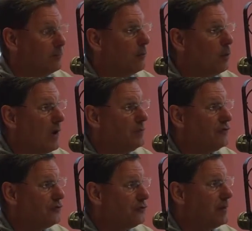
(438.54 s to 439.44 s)
web
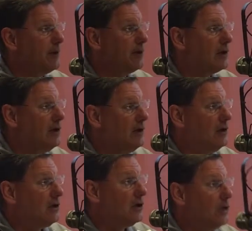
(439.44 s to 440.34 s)
streaming
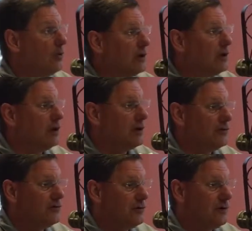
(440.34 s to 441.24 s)
going on,
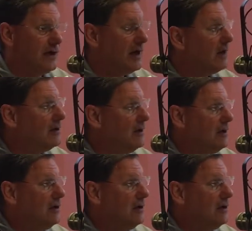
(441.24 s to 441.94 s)
so they had